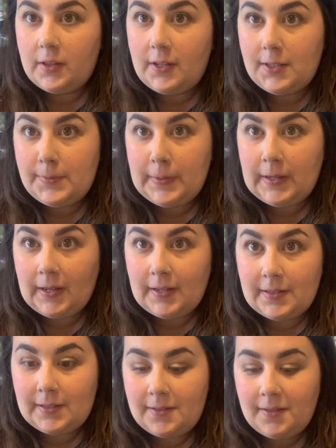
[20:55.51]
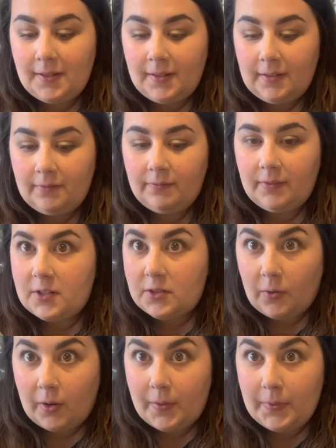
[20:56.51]
these because there's
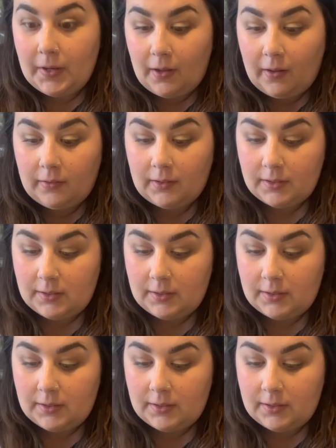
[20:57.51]
no way I'm eating all of this.